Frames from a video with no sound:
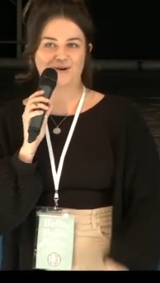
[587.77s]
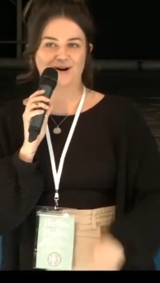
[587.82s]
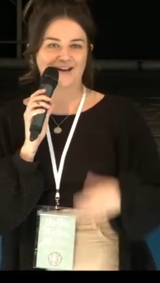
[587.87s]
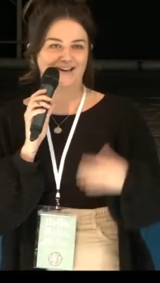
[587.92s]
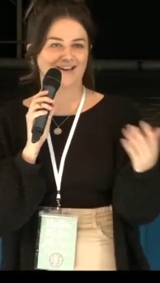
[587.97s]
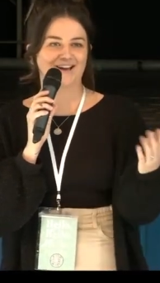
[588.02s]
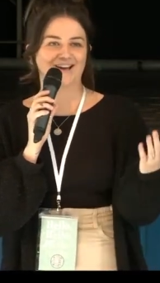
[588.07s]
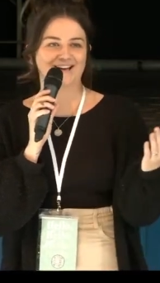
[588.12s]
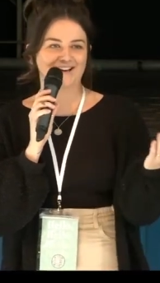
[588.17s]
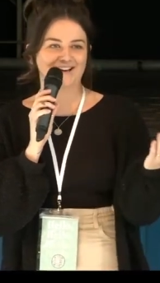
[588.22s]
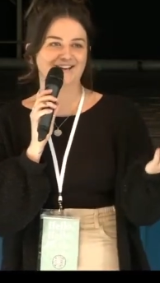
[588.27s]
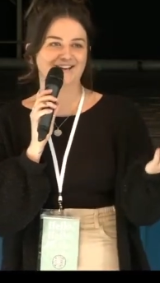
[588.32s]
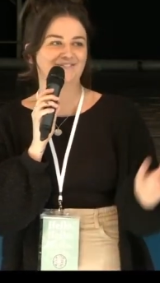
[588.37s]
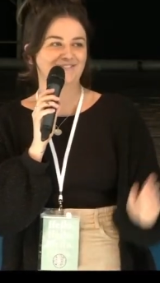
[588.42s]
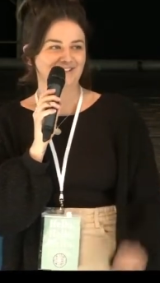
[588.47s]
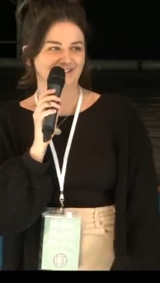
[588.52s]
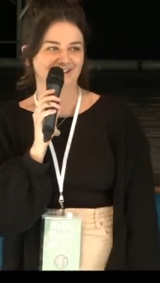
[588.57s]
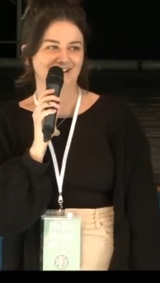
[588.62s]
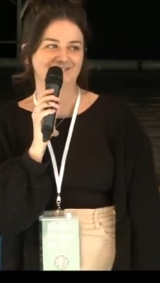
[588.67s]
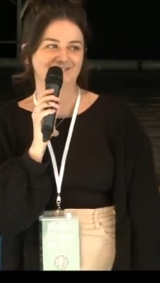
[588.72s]
couldn't
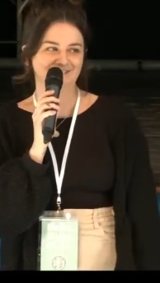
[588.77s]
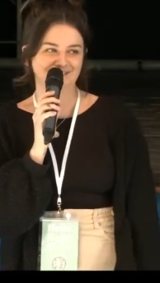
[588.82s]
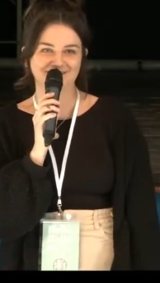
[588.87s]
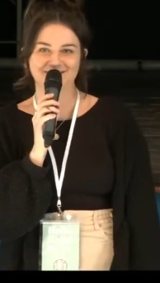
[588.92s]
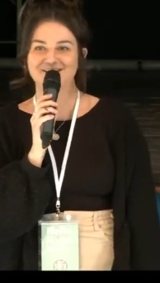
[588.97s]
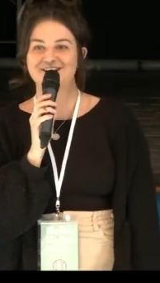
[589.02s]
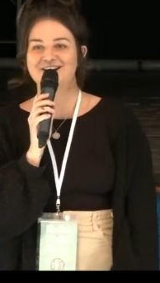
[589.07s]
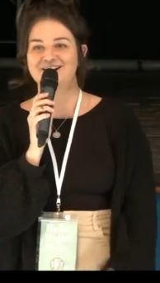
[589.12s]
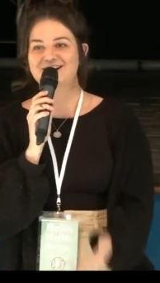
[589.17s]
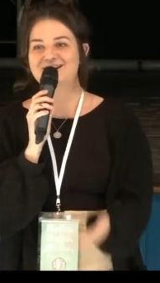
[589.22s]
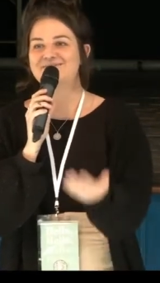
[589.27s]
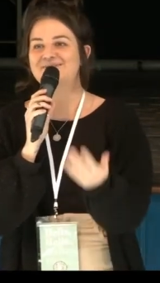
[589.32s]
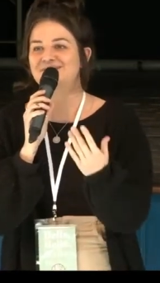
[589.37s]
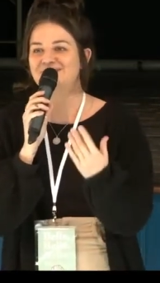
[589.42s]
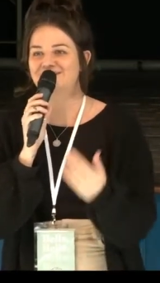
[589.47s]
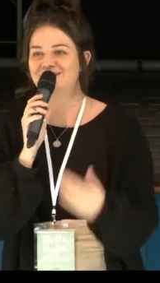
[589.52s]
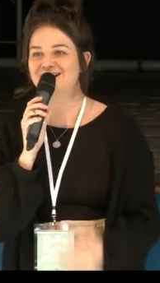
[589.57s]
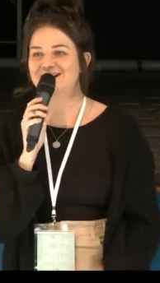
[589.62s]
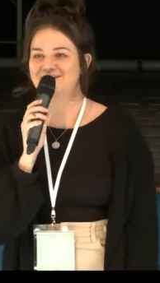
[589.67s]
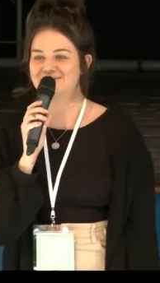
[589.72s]
you come come
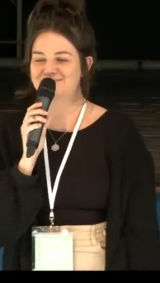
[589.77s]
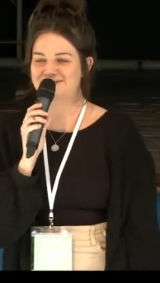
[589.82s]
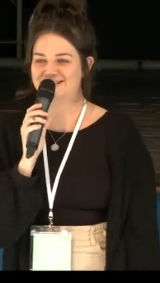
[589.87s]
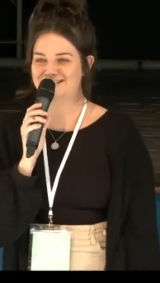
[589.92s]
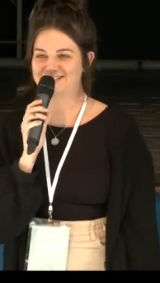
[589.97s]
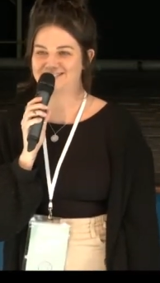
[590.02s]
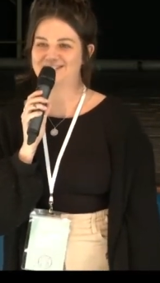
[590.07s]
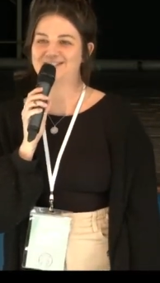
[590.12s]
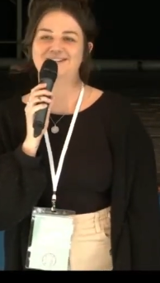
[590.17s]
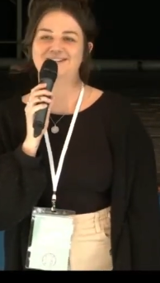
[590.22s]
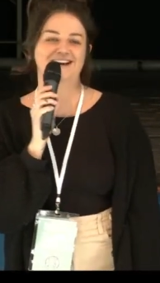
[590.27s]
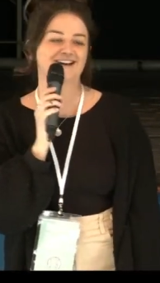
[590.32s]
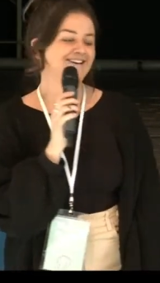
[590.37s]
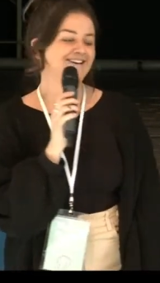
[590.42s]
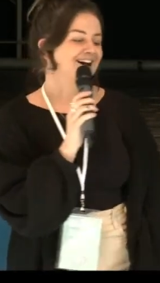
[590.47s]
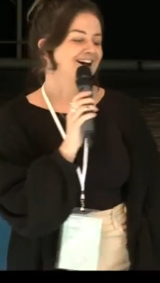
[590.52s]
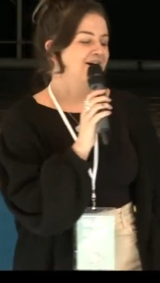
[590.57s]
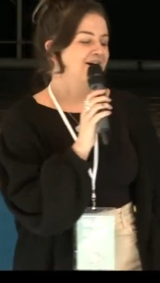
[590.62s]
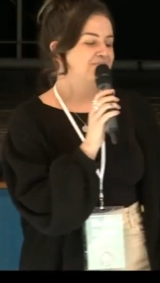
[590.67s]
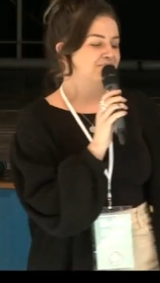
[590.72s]
along a little bit sooner?"
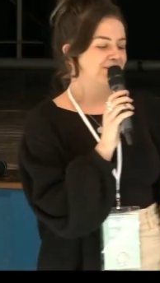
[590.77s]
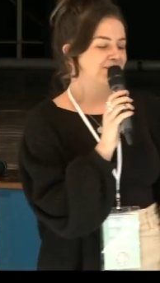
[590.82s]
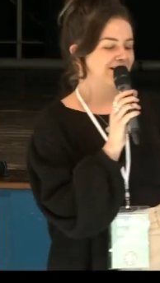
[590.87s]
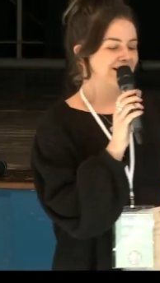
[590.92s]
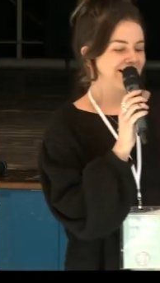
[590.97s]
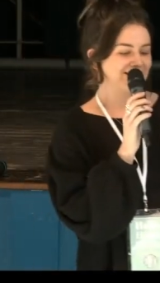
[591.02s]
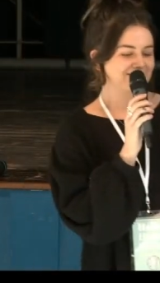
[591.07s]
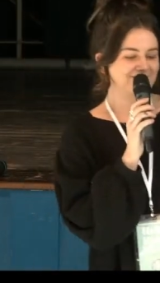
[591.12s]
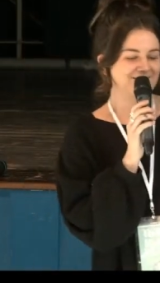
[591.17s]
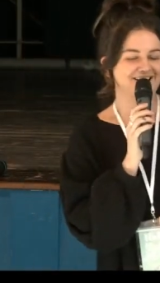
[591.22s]
But um,